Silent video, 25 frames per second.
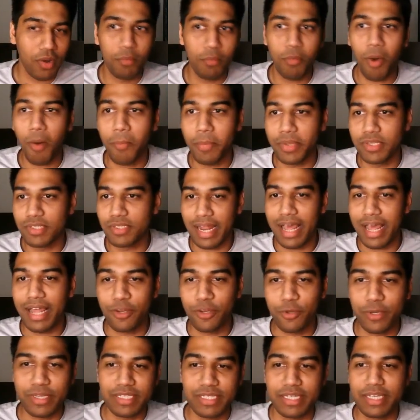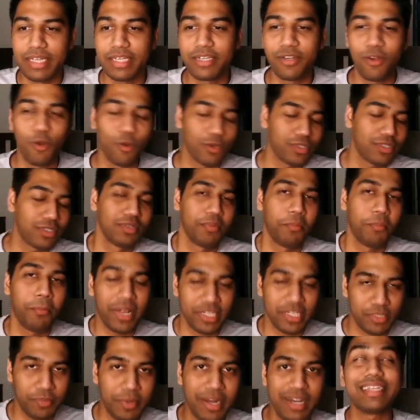Poppins. And you can see it looks much
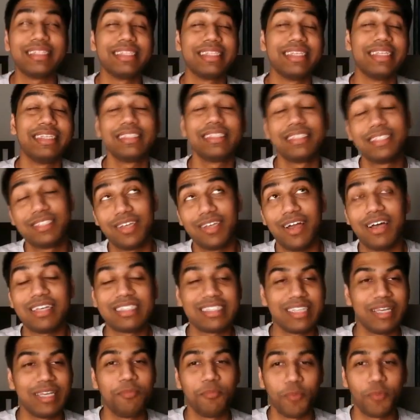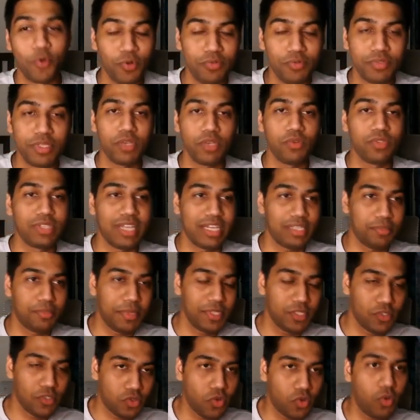better. This just improves the user experience
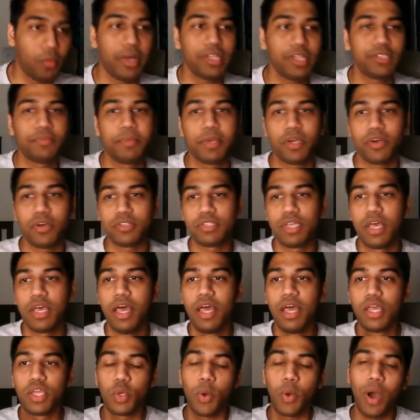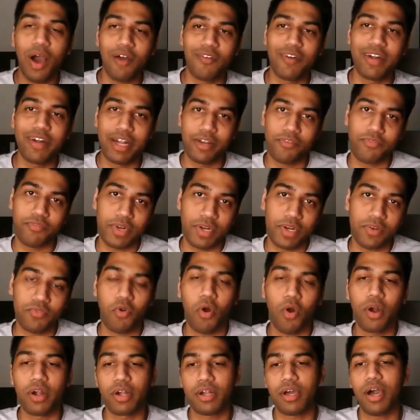so much because you have a different
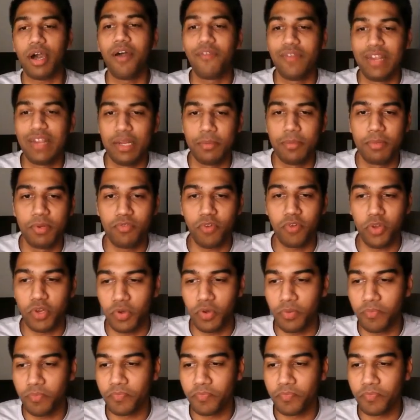font available for you.